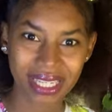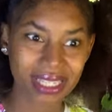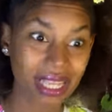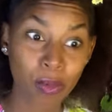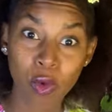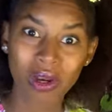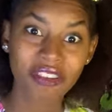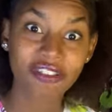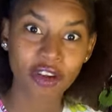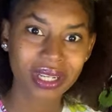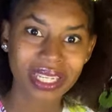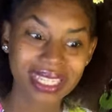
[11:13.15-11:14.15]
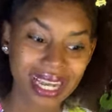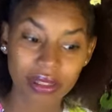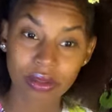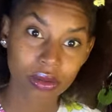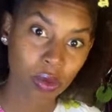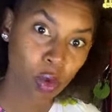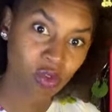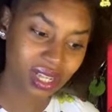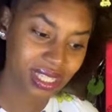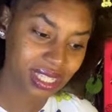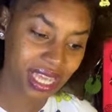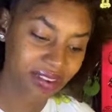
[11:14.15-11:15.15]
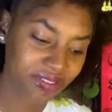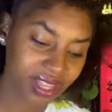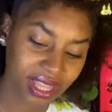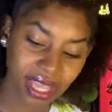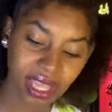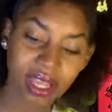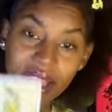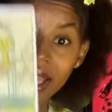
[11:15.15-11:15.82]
Them only fund it and oversee everything.